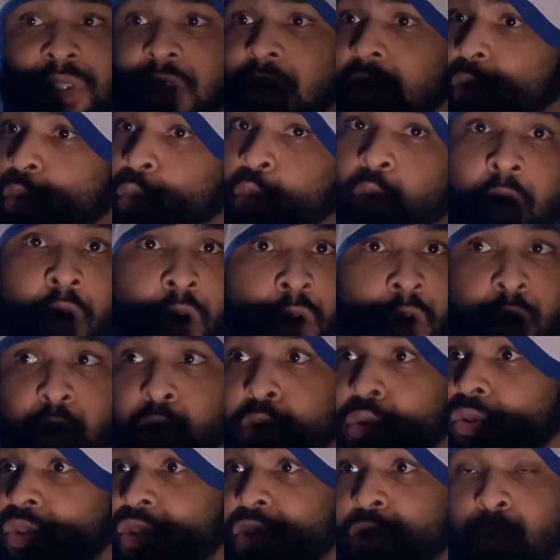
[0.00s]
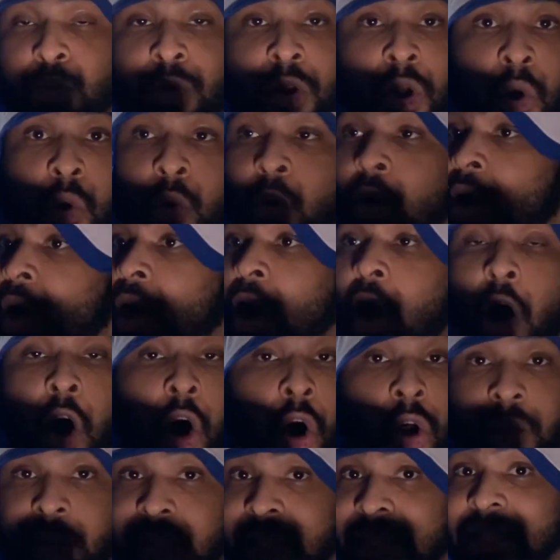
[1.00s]
of the world, you know,
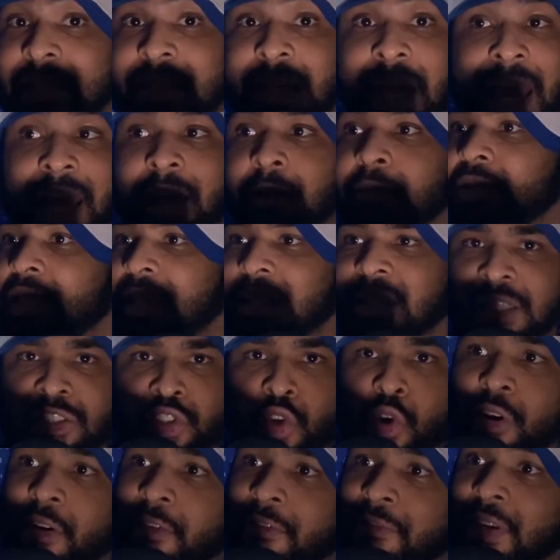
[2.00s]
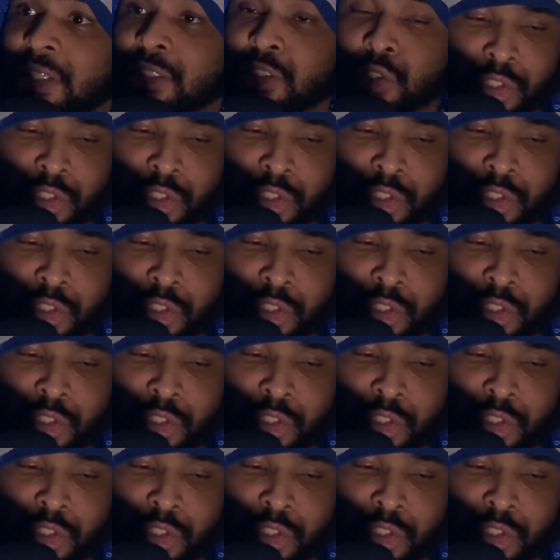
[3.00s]
all of these games that's going to adventure